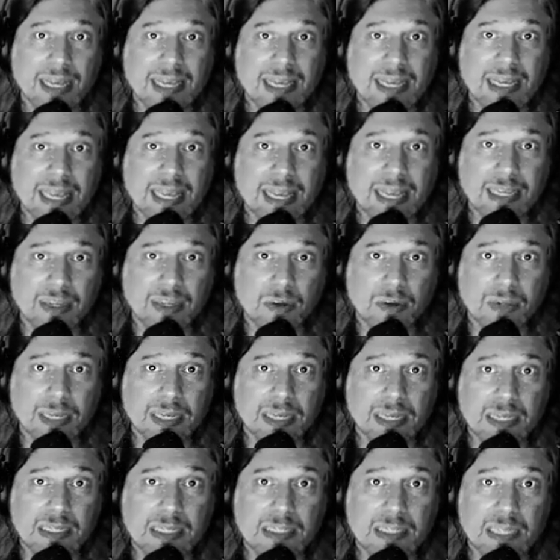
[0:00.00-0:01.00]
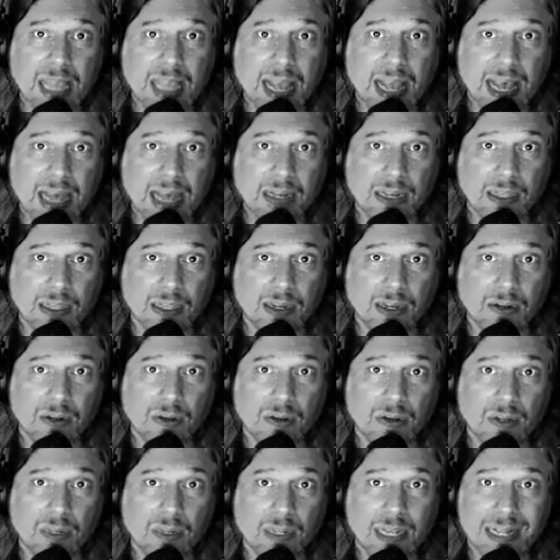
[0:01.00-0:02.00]
Get your kids out of there.
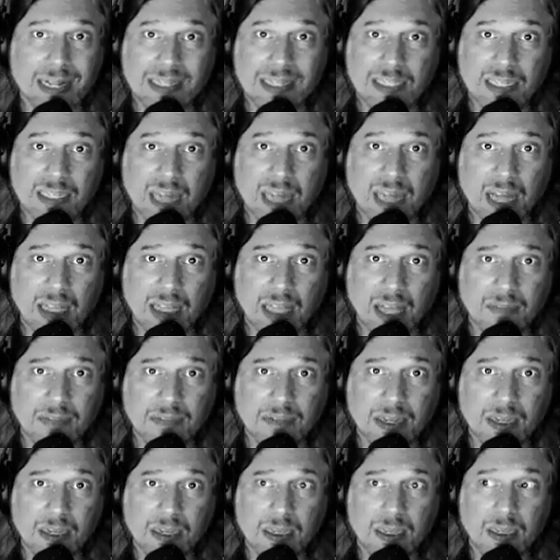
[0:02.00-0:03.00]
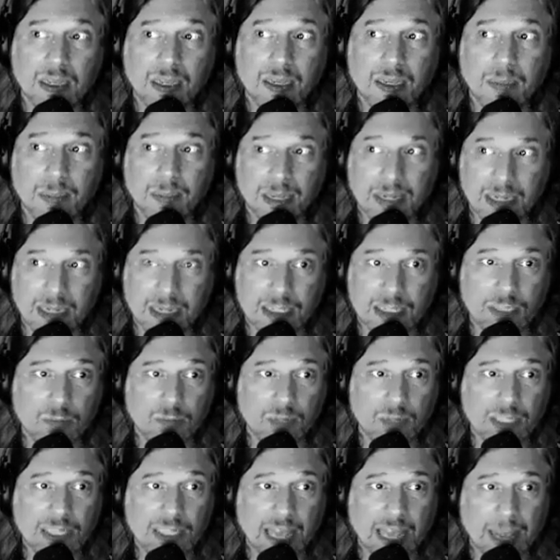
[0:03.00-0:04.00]
It's not loving, but it is
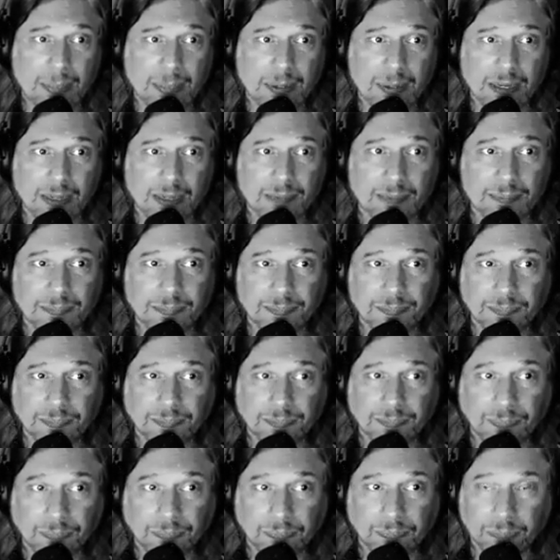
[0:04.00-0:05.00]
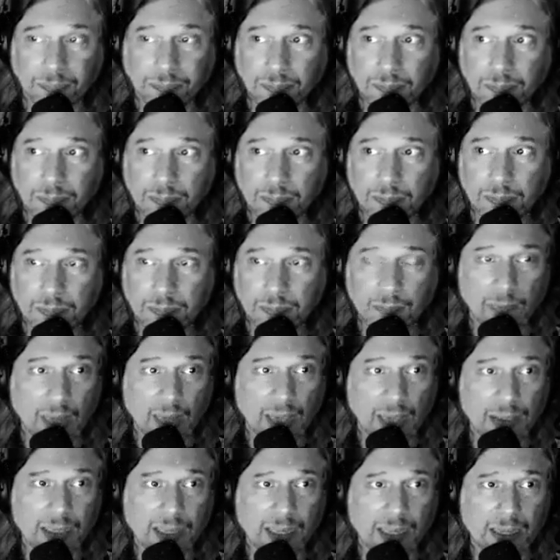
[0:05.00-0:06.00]
what's happening.
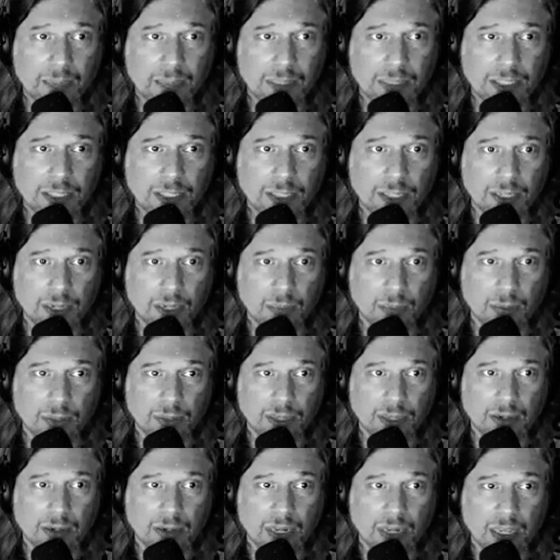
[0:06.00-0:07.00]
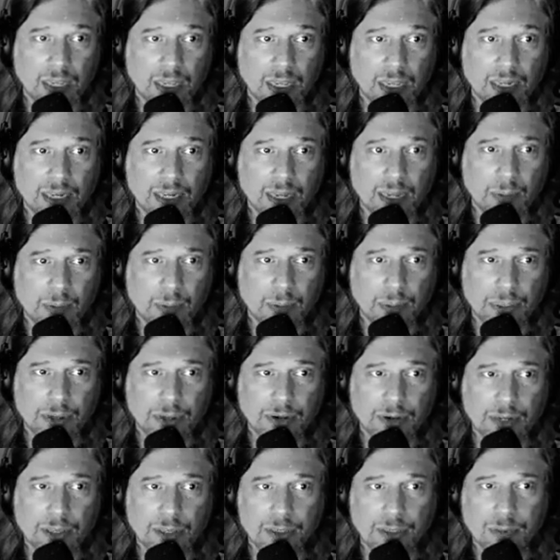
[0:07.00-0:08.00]
I think I missed a number there. Number
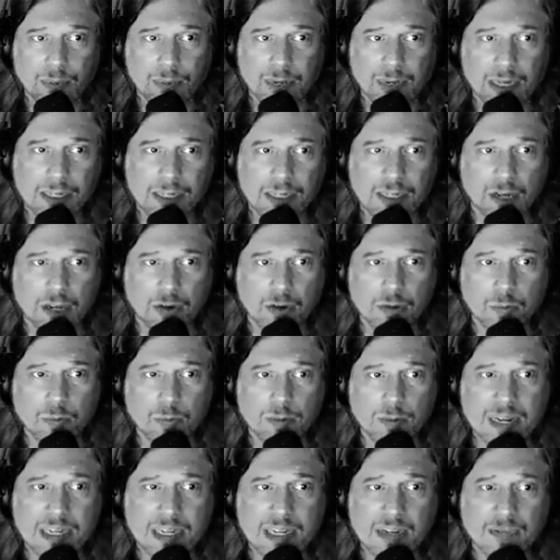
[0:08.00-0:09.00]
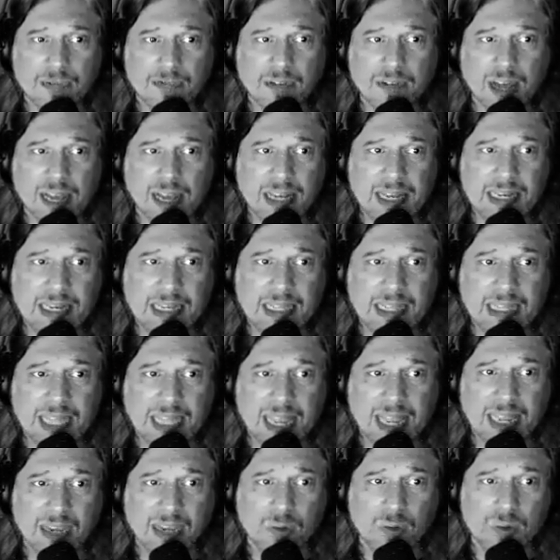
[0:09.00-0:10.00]
33, don't redefine
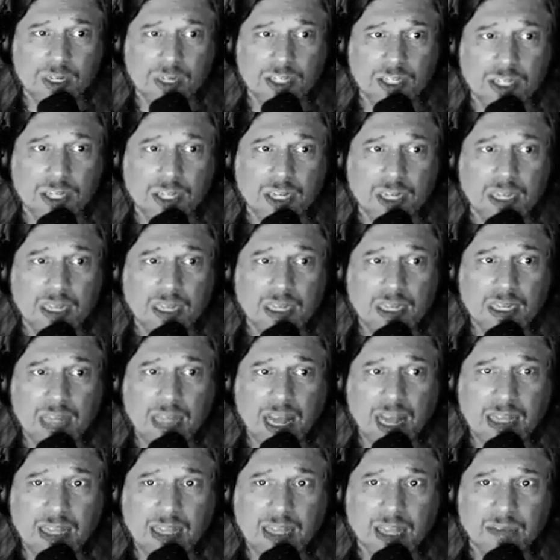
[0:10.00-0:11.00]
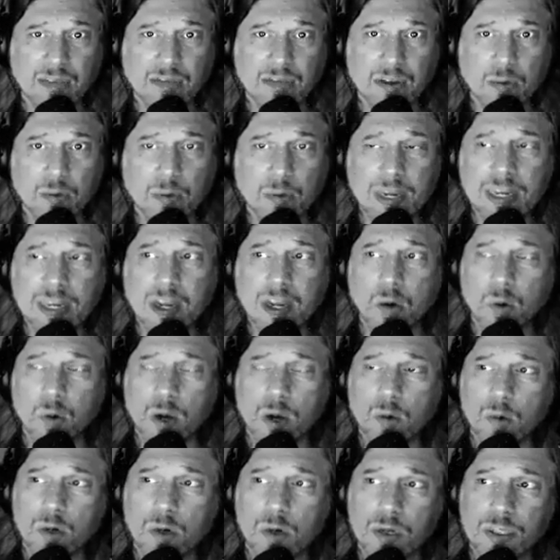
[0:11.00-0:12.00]
language. Not loving. We know
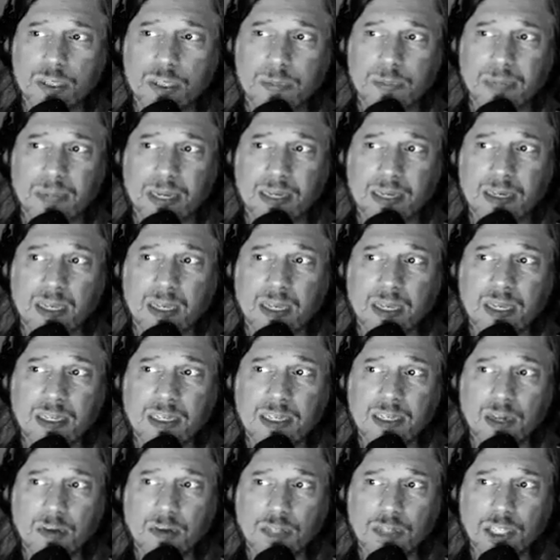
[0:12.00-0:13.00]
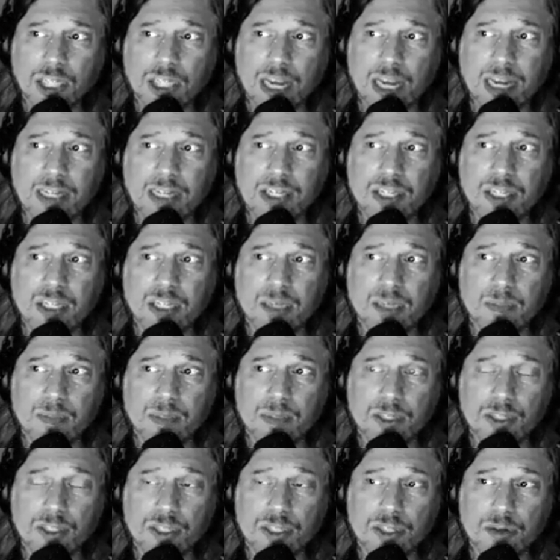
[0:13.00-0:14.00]
what words mean. Don't change them
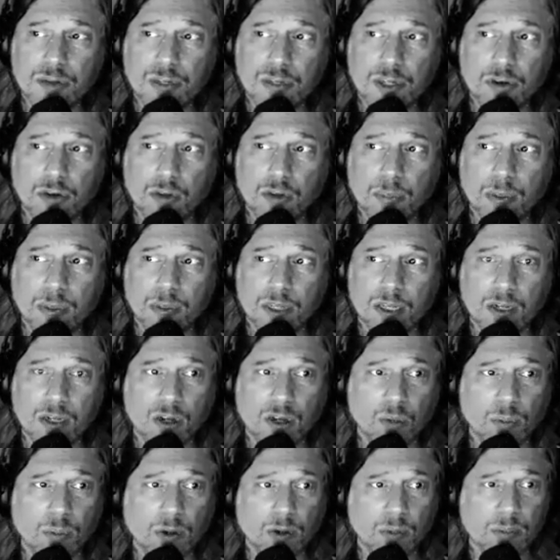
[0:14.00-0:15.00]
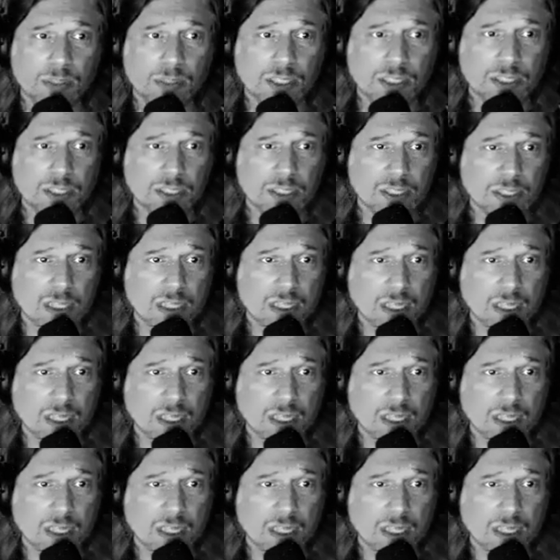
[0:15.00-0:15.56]
to suit your political purposes.